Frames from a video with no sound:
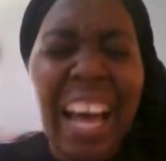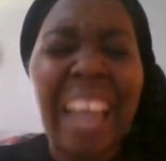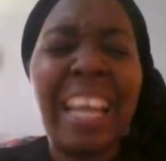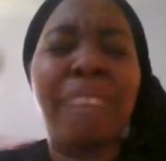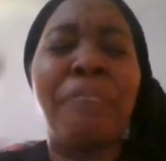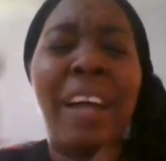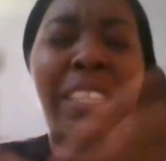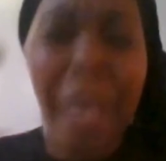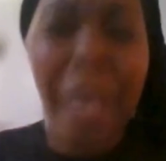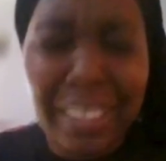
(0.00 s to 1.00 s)
an
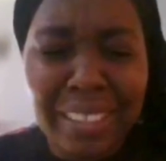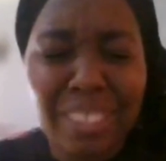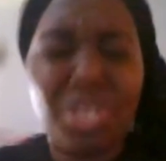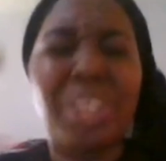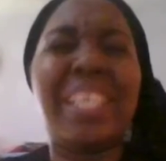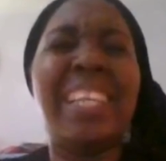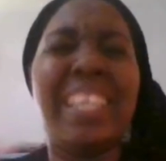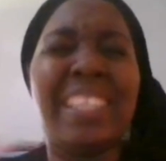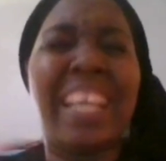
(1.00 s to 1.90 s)
advancement suddenly there's